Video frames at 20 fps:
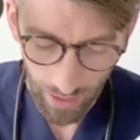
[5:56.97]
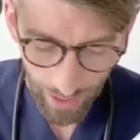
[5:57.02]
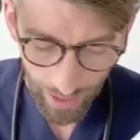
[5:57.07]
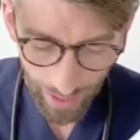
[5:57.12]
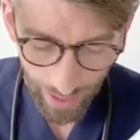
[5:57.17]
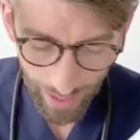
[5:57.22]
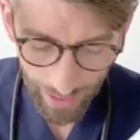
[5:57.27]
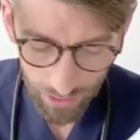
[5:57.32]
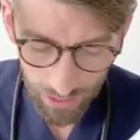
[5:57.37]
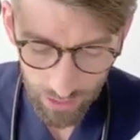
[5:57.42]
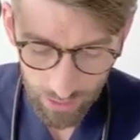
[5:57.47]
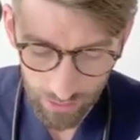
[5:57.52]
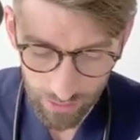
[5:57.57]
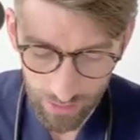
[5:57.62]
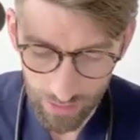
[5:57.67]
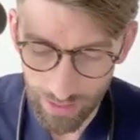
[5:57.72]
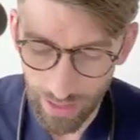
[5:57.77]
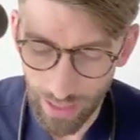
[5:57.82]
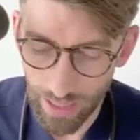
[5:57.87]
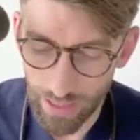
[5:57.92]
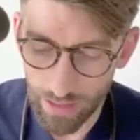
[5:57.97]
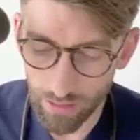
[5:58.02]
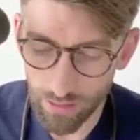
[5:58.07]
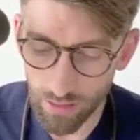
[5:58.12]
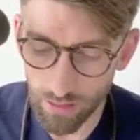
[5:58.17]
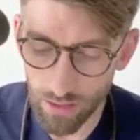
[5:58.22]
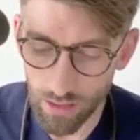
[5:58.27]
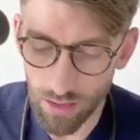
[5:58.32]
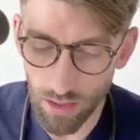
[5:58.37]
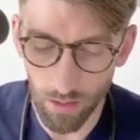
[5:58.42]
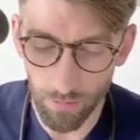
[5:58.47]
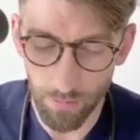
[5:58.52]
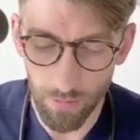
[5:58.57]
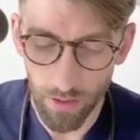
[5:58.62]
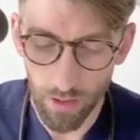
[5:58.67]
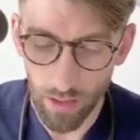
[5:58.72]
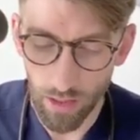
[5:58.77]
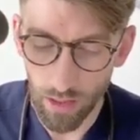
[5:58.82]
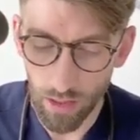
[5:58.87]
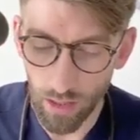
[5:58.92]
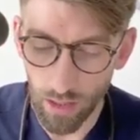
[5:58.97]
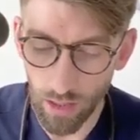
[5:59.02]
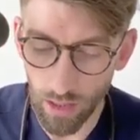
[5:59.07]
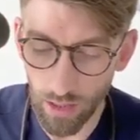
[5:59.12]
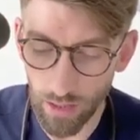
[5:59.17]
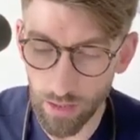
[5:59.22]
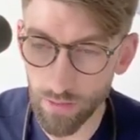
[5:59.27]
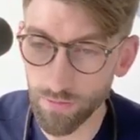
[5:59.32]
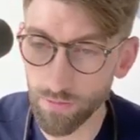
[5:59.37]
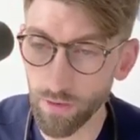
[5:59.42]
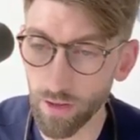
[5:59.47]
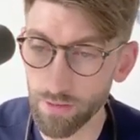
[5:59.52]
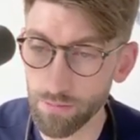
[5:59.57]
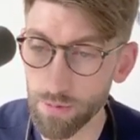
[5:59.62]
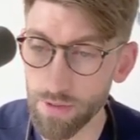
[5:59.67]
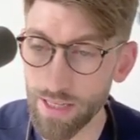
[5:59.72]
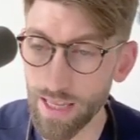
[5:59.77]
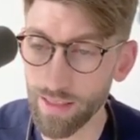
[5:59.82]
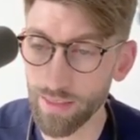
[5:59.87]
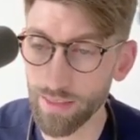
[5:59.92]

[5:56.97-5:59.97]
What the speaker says: Actually, to get into the top 5%